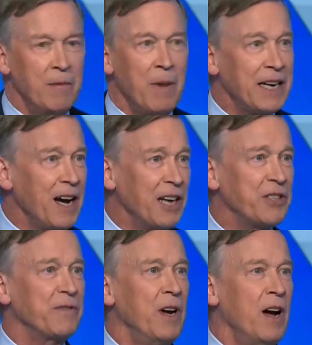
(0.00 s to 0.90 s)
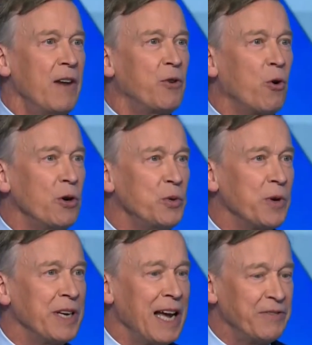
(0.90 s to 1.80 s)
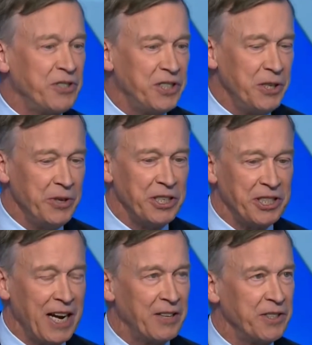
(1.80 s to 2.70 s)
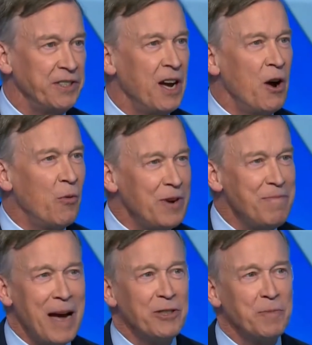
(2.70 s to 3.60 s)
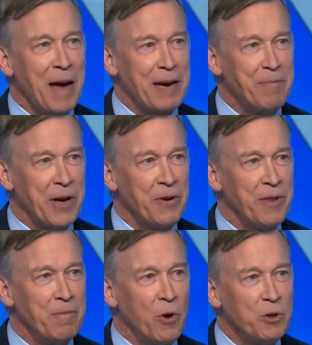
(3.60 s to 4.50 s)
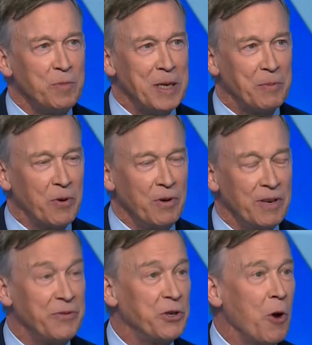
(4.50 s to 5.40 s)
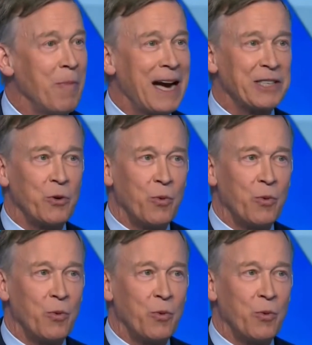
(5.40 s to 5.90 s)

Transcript: My gosh, of course we're going to have serious challenges. We've bounced back better than most people. If you go back to